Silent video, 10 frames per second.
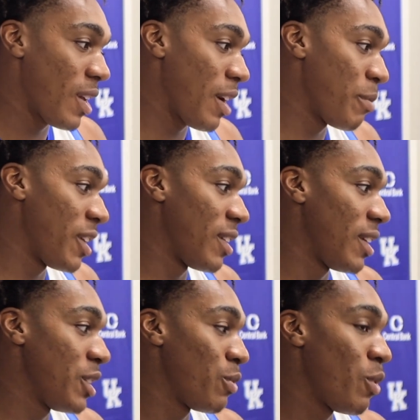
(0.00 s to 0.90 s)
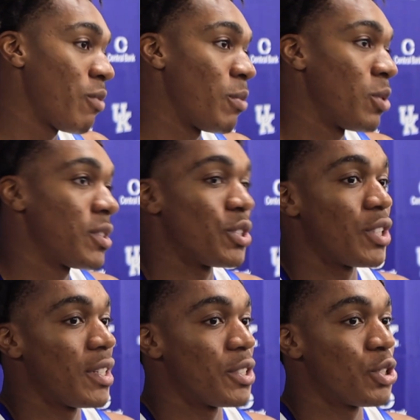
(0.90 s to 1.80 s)
I mean, he's evolved most
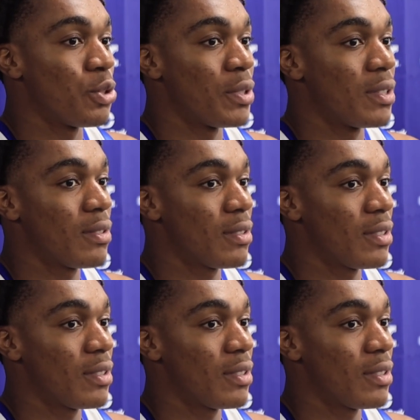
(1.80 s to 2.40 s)
in his shooting.